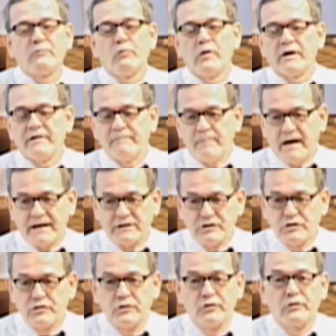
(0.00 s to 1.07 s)
I had one of
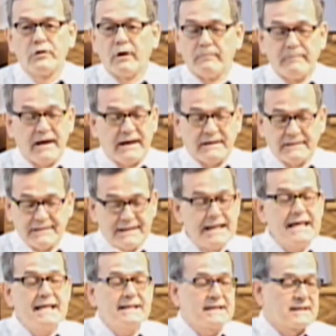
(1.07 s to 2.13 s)
my
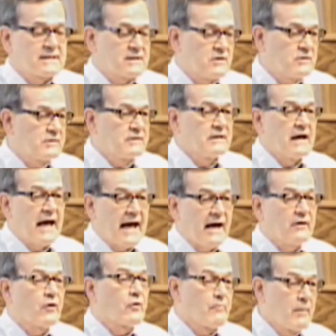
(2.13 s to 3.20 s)
nieces,
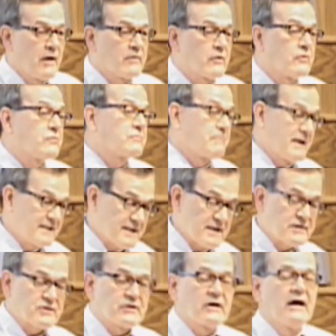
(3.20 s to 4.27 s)
had her mother, my
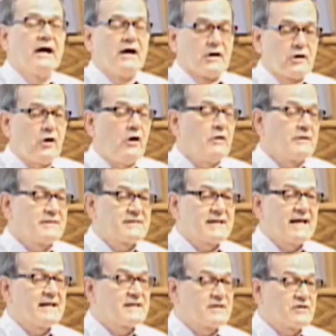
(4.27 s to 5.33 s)
sister, call
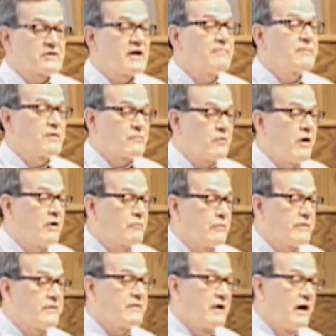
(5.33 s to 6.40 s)
and say, is there something
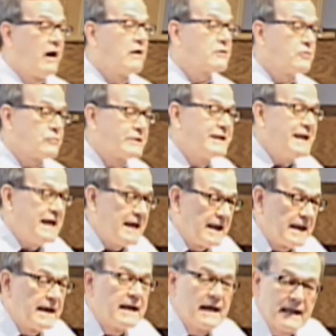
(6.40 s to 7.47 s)
wrong with Uncle
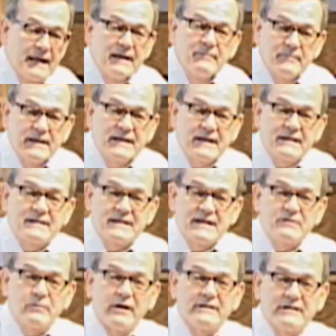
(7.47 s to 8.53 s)
Dean?
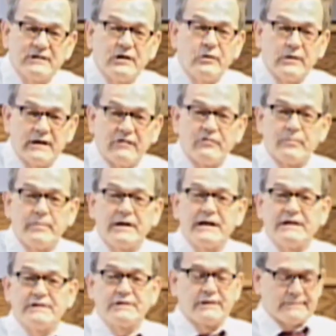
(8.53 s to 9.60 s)
Because he wanted to know what
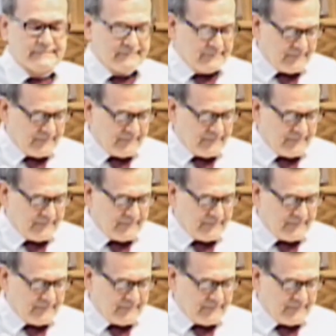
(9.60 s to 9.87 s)
everybody...